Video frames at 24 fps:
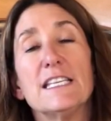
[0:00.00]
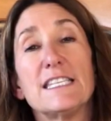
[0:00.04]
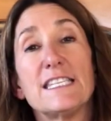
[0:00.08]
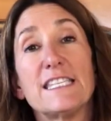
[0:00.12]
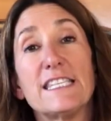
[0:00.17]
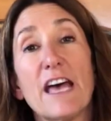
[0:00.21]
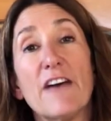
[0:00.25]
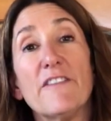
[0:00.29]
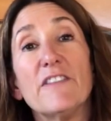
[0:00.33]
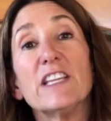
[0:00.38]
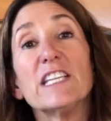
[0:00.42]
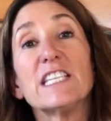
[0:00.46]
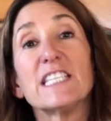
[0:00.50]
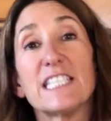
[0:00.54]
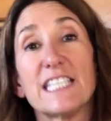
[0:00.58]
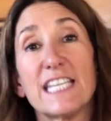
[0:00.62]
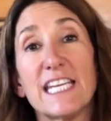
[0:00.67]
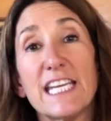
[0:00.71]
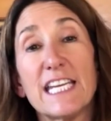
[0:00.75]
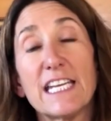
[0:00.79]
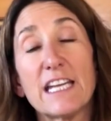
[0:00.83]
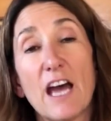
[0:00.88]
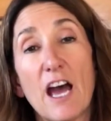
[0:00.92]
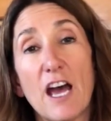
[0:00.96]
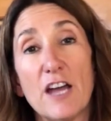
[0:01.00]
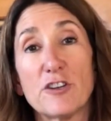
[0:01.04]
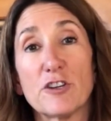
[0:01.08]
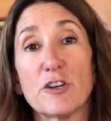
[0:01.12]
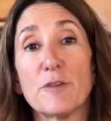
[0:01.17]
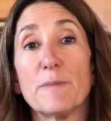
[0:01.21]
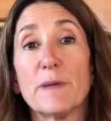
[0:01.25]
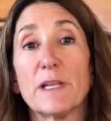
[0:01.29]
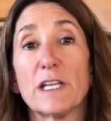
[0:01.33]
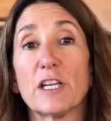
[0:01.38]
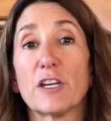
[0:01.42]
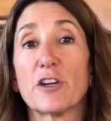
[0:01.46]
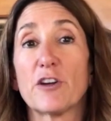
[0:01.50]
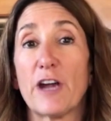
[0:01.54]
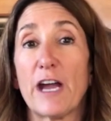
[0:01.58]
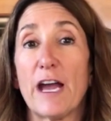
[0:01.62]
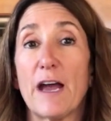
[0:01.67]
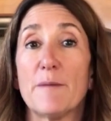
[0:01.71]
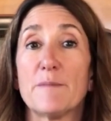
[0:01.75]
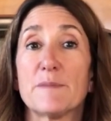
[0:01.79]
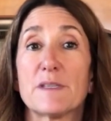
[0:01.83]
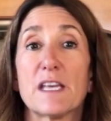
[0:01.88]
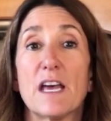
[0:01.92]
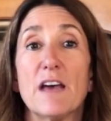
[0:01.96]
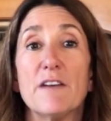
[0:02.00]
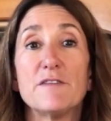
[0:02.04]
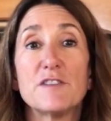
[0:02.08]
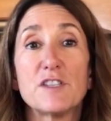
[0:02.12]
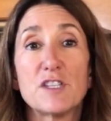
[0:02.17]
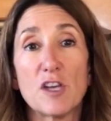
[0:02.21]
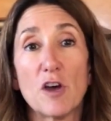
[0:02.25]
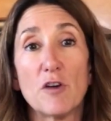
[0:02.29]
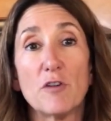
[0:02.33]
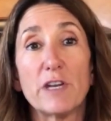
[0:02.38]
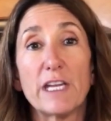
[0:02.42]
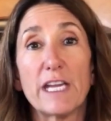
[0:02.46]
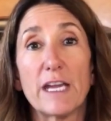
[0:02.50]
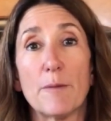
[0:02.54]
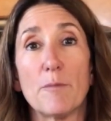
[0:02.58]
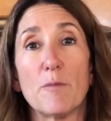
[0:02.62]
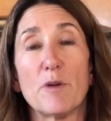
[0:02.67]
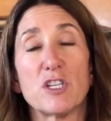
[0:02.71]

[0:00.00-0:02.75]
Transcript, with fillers: 1,700 milligrams of sodium,